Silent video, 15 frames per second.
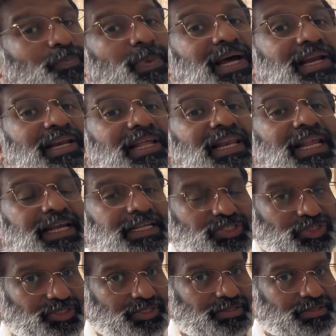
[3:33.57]
parallel
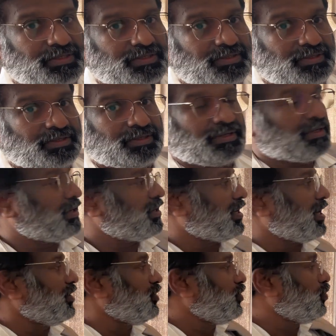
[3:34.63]
lines,
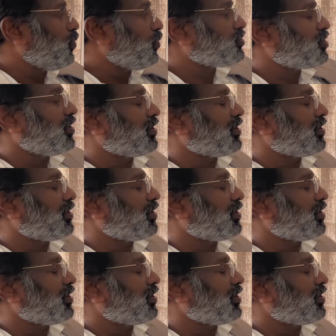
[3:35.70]
and those are